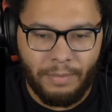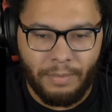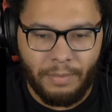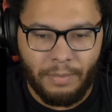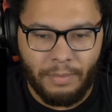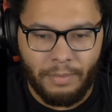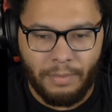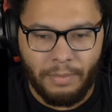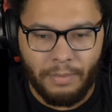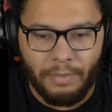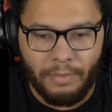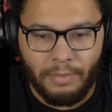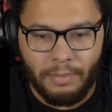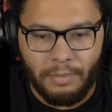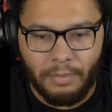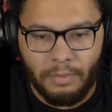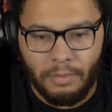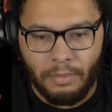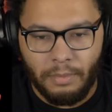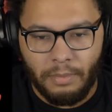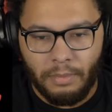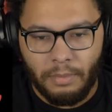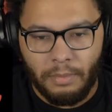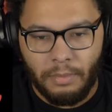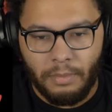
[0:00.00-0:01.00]

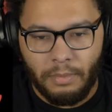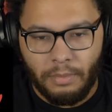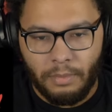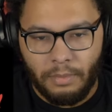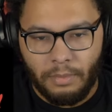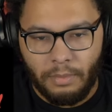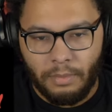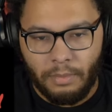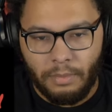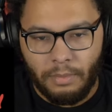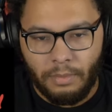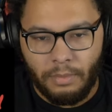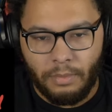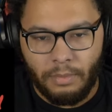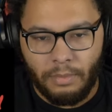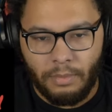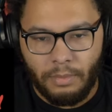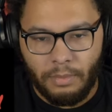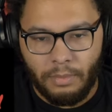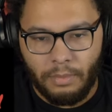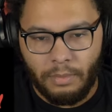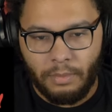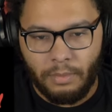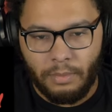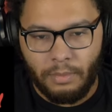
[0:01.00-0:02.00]

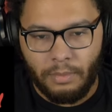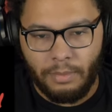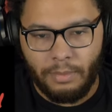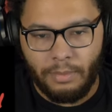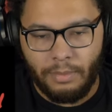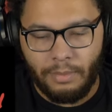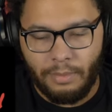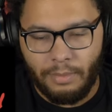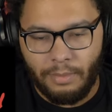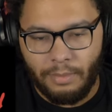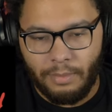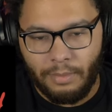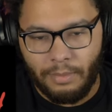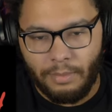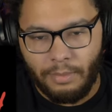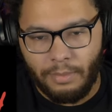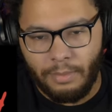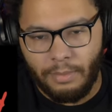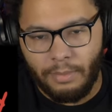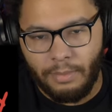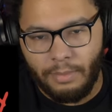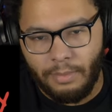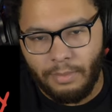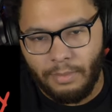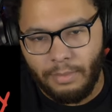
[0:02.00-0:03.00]

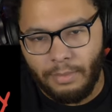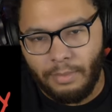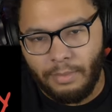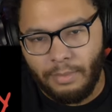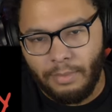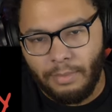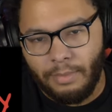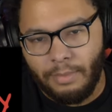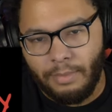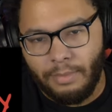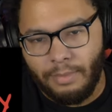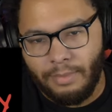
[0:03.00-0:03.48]
[no speech]